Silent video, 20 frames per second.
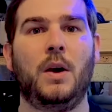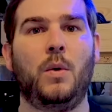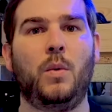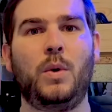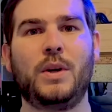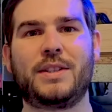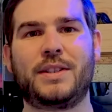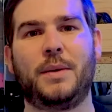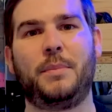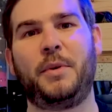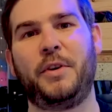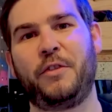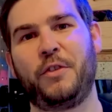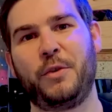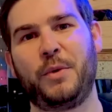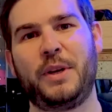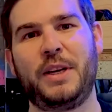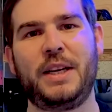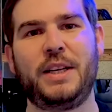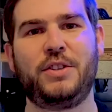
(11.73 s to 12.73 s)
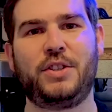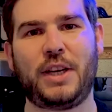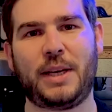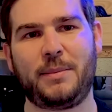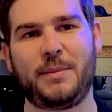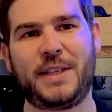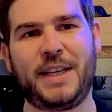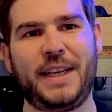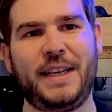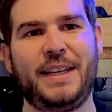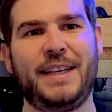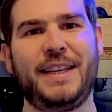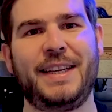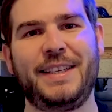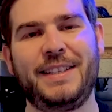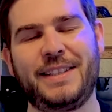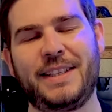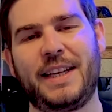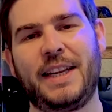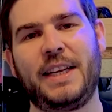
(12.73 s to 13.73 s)
What's up everyone, James here,
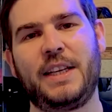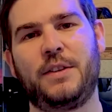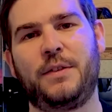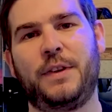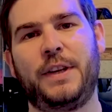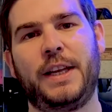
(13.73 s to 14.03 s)
and in today's